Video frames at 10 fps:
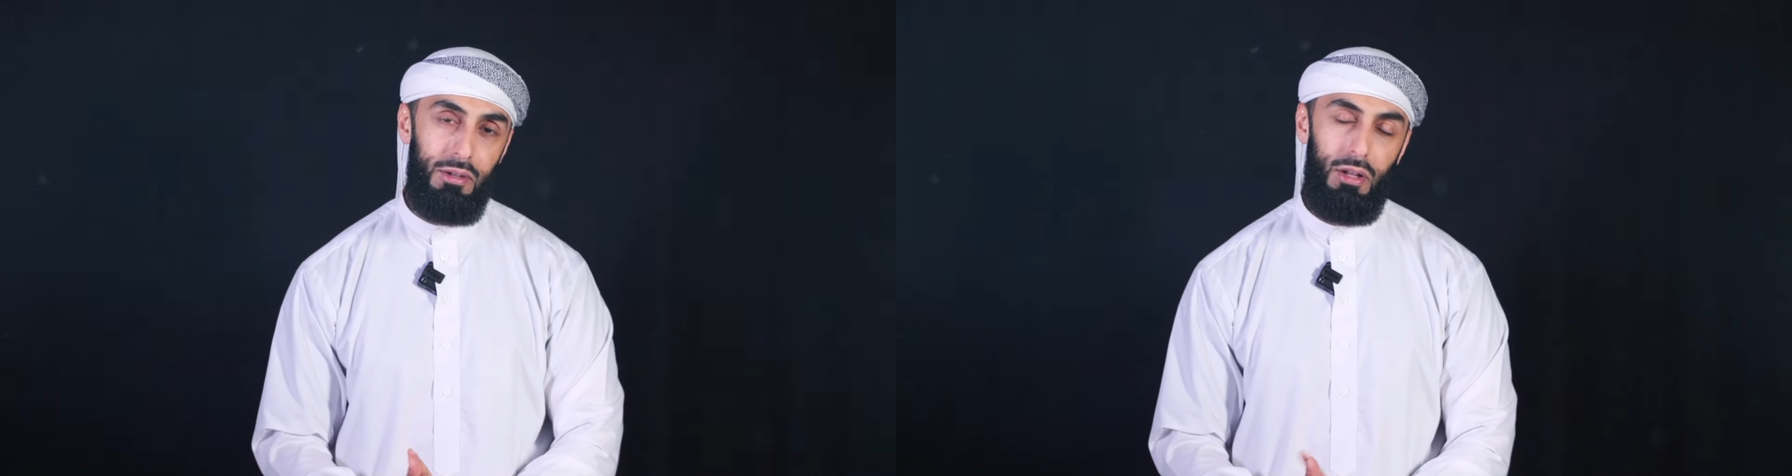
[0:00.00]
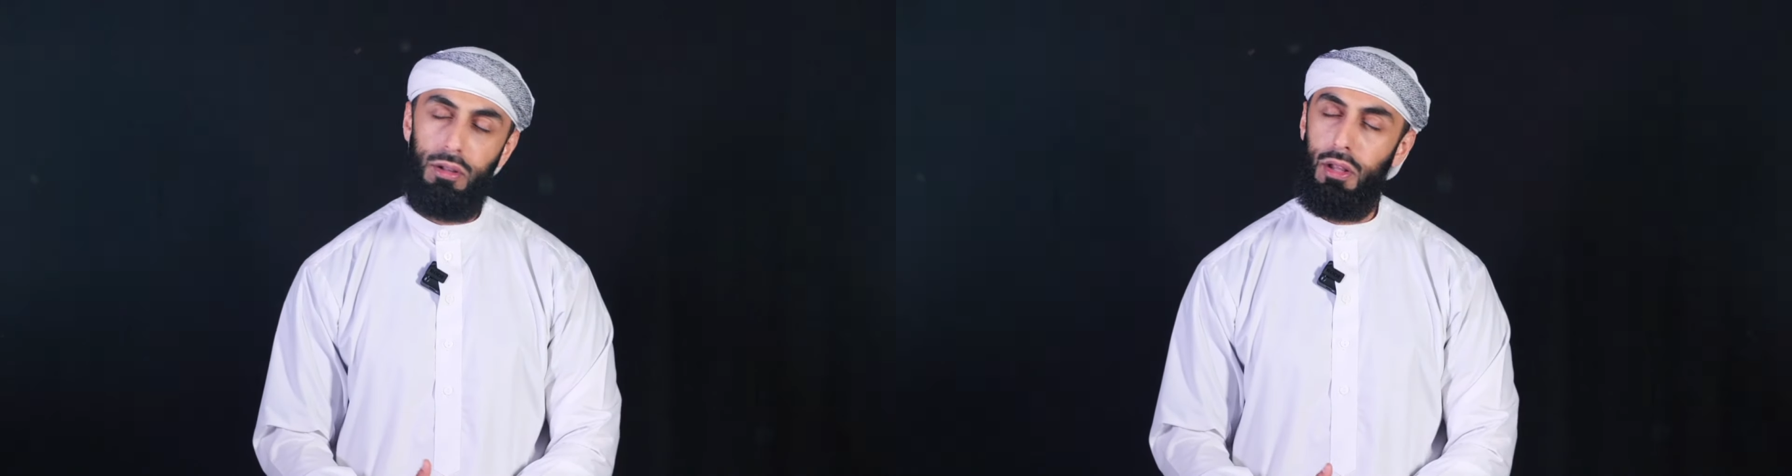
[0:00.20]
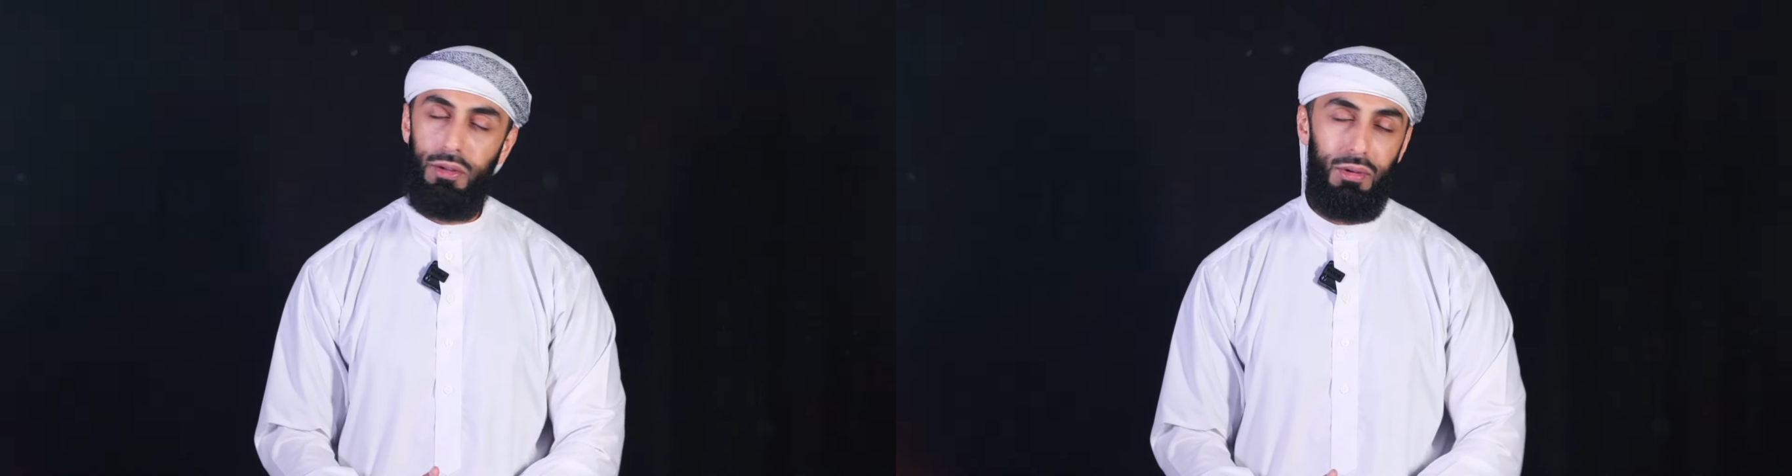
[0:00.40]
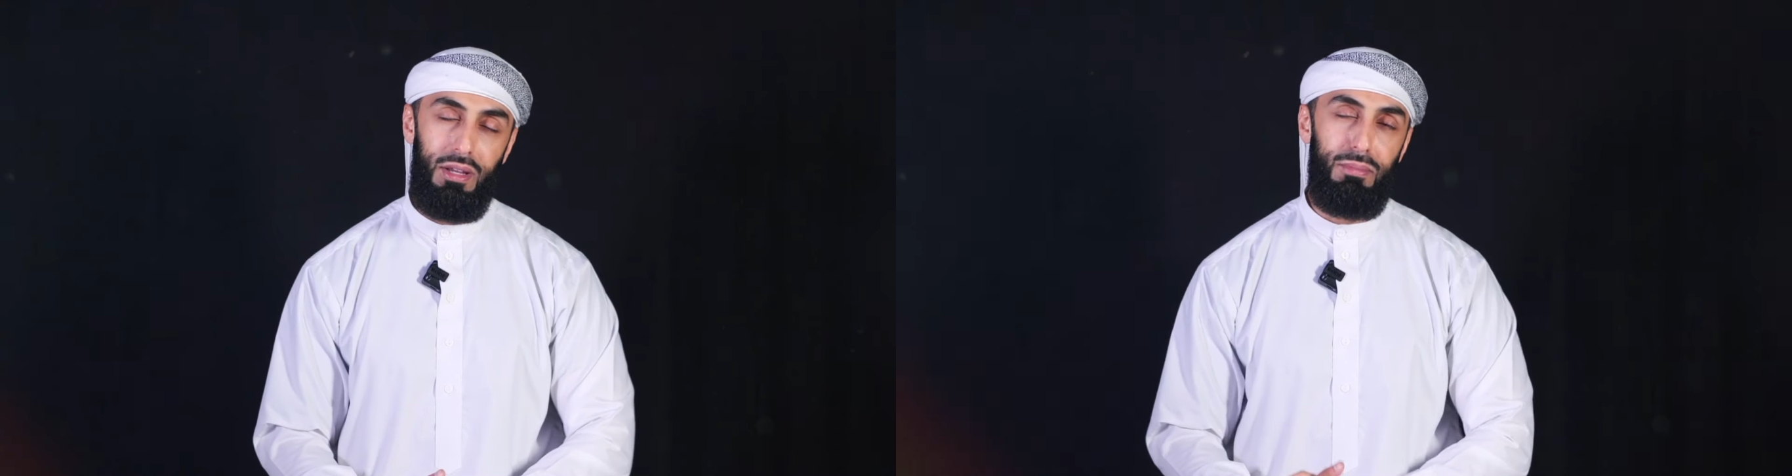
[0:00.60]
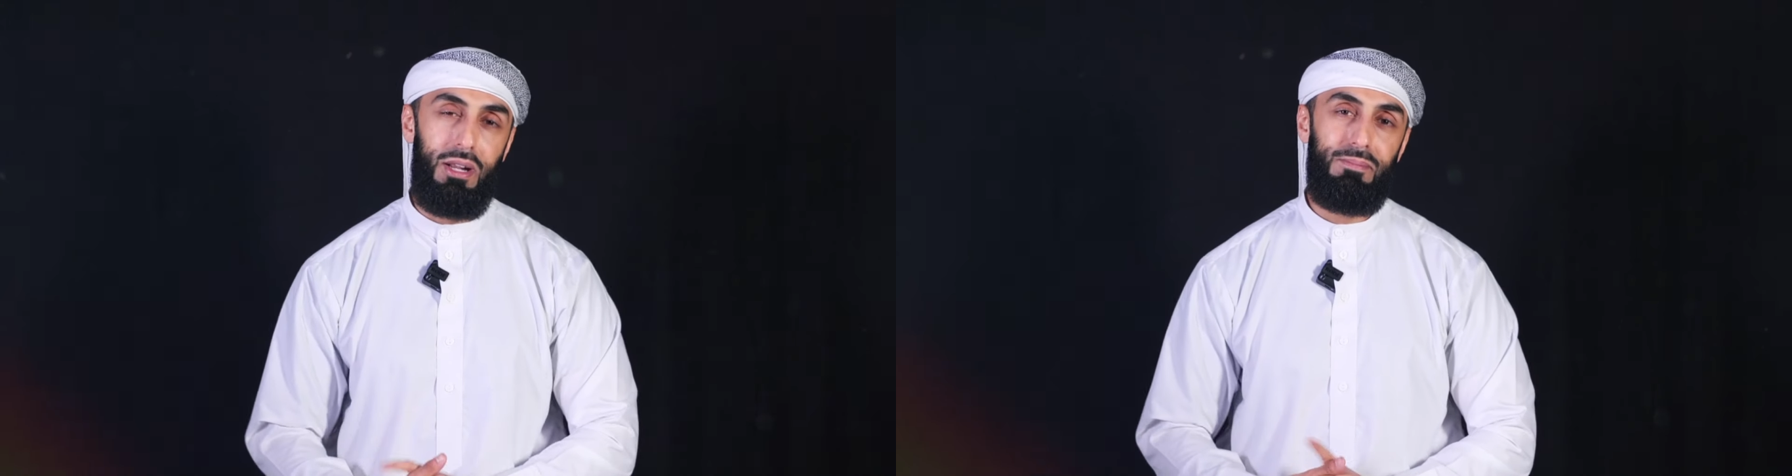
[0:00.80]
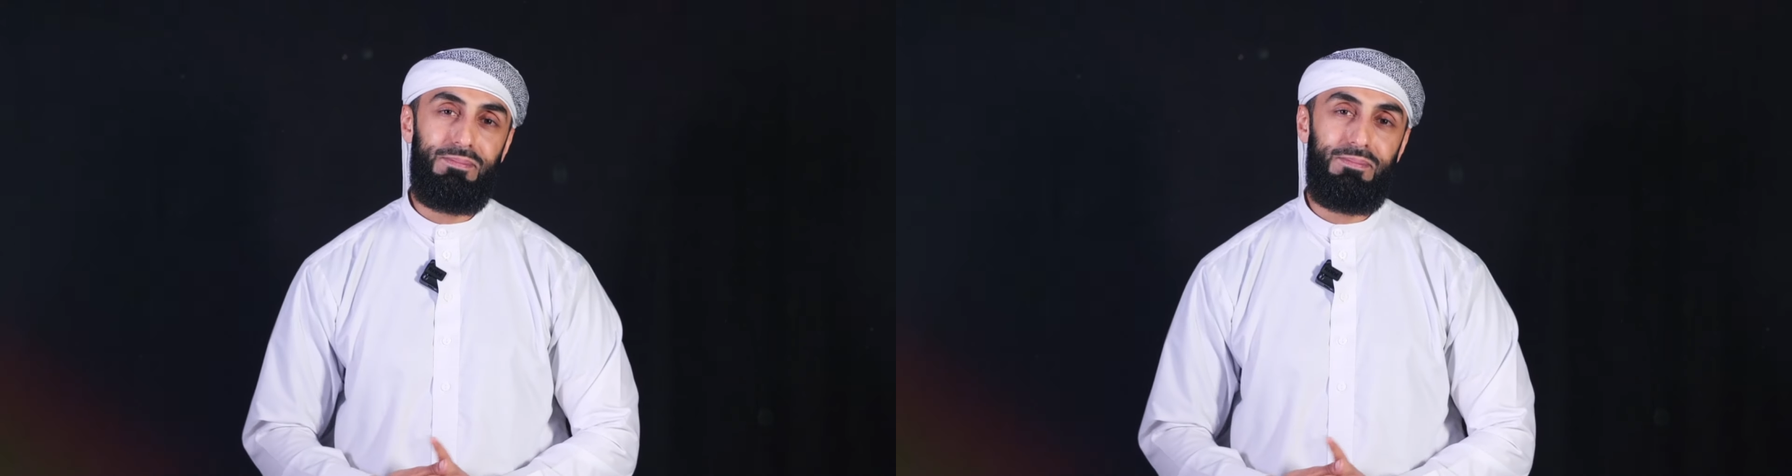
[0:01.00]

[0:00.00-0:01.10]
Allahu Akbar.